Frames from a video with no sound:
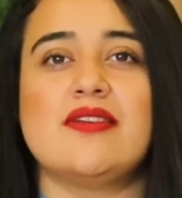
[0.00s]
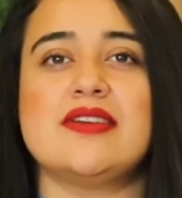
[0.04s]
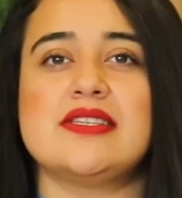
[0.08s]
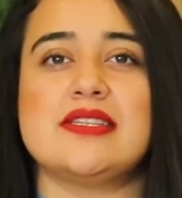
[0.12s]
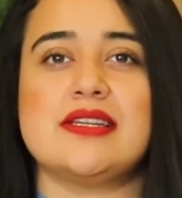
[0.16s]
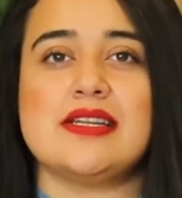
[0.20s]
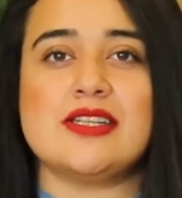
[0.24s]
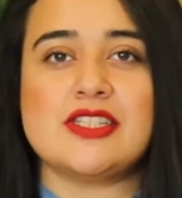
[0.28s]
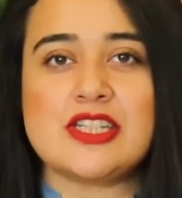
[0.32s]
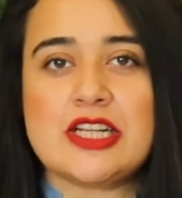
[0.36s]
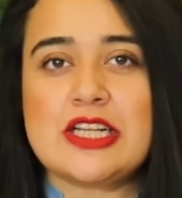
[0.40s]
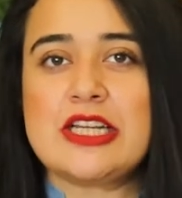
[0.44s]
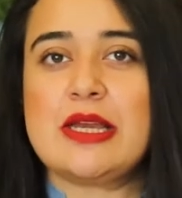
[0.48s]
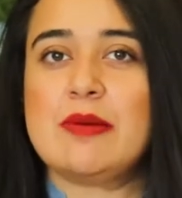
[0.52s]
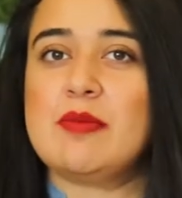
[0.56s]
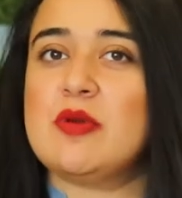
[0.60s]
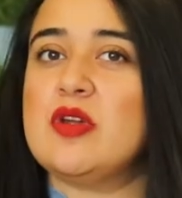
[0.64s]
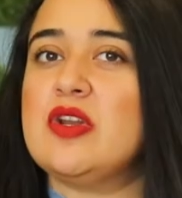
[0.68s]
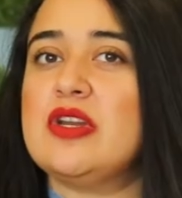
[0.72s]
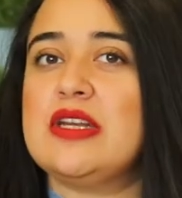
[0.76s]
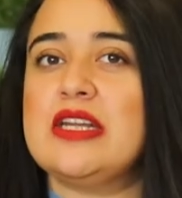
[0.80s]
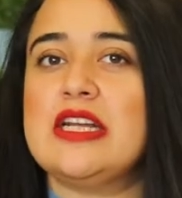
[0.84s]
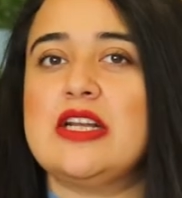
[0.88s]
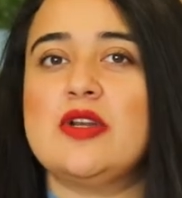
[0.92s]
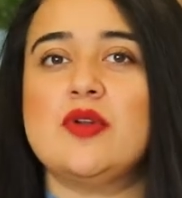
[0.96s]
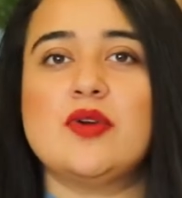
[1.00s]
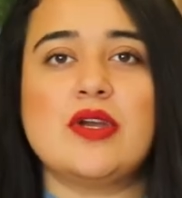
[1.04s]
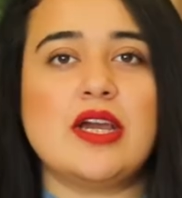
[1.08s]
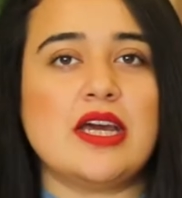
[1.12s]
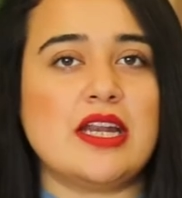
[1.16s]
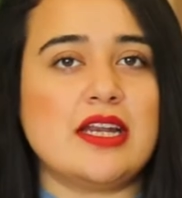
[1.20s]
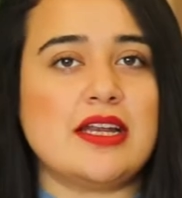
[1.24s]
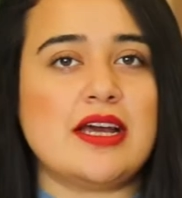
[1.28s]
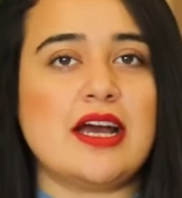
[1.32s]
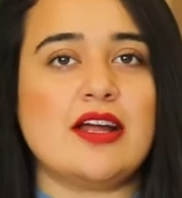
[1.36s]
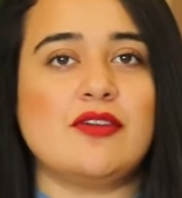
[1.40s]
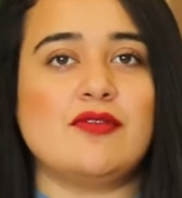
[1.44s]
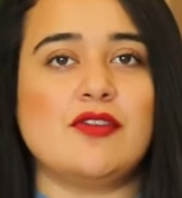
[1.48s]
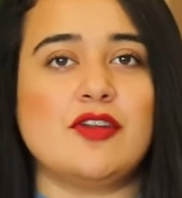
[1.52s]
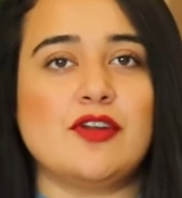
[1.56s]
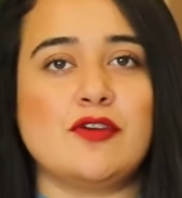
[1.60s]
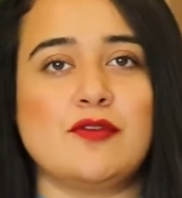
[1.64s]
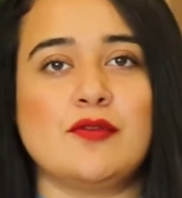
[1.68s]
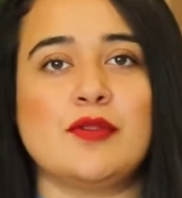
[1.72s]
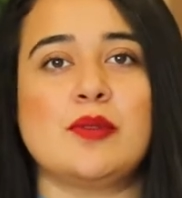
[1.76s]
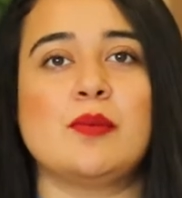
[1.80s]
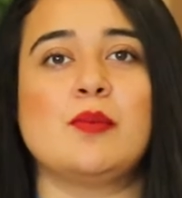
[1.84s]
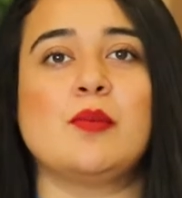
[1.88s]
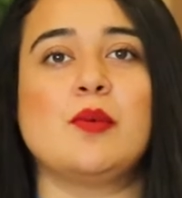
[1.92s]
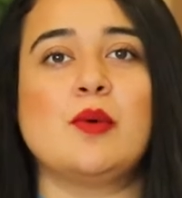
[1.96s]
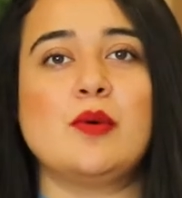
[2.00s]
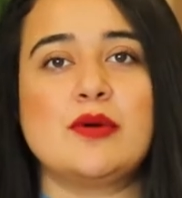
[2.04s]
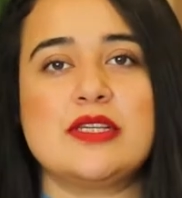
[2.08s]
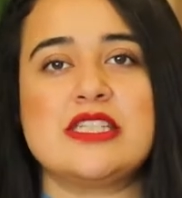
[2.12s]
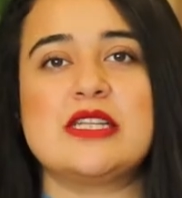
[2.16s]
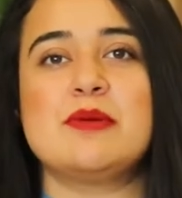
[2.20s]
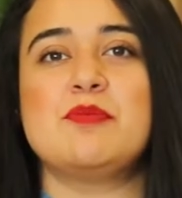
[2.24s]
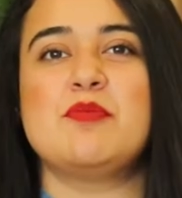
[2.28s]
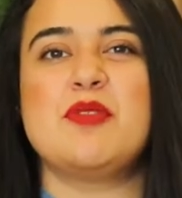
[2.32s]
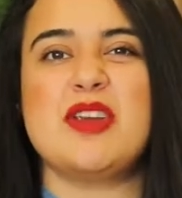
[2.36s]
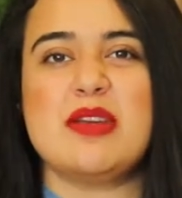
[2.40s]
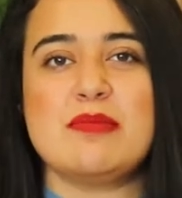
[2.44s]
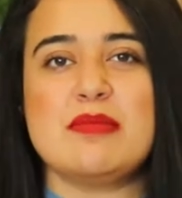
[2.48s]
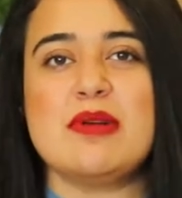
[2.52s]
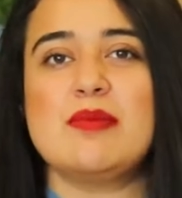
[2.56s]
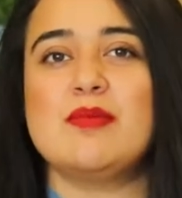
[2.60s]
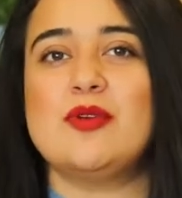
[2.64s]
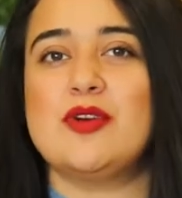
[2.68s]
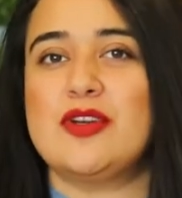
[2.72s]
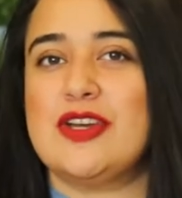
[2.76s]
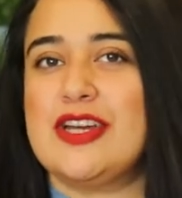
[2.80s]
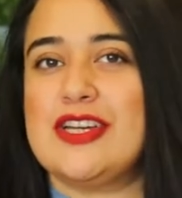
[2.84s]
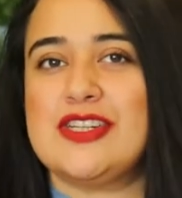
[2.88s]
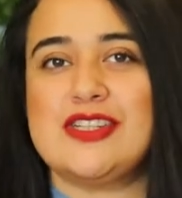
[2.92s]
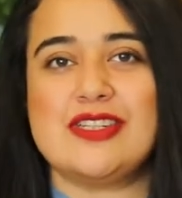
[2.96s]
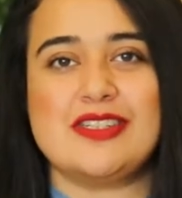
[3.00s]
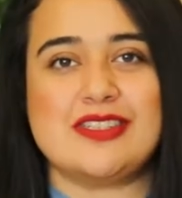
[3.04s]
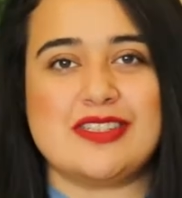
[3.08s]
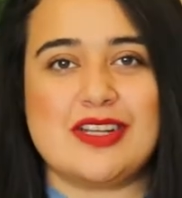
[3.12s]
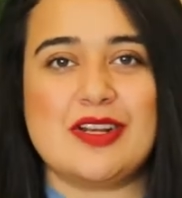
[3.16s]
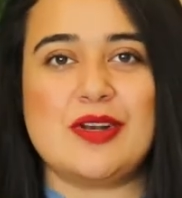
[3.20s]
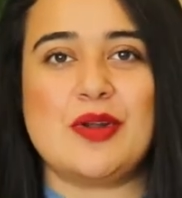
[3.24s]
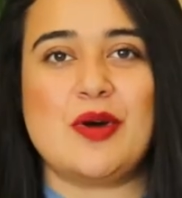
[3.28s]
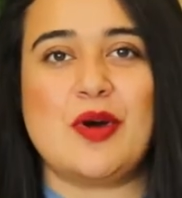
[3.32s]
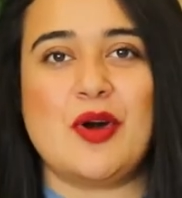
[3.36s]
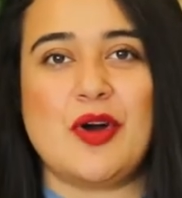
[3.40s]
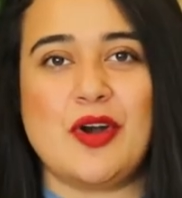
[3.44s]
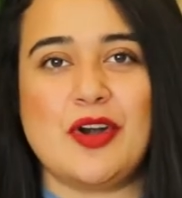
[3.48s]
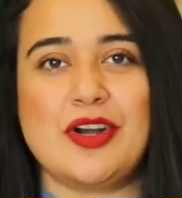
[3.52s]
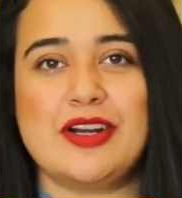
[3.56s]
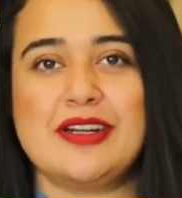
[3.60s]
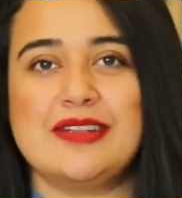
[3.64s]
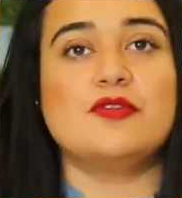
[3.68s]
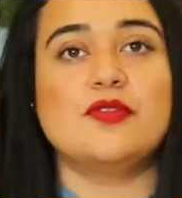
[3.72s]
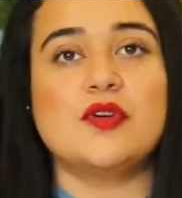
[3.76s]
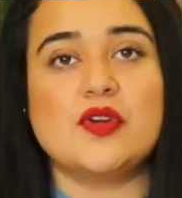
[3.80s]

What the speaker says: residential community located at one of the most premium locations in Lahore.